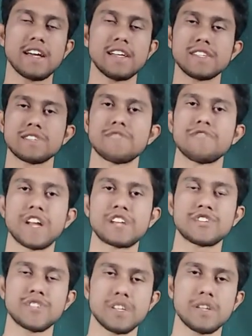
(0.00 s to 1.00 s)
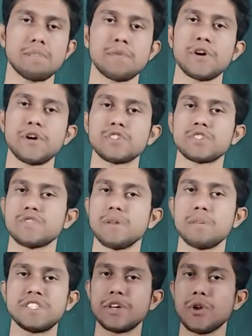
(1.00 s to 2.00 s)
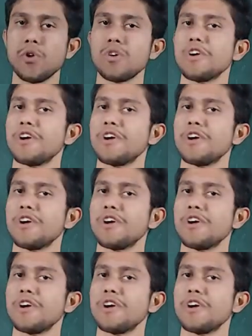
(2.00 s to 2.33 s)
is friction produced will be zero?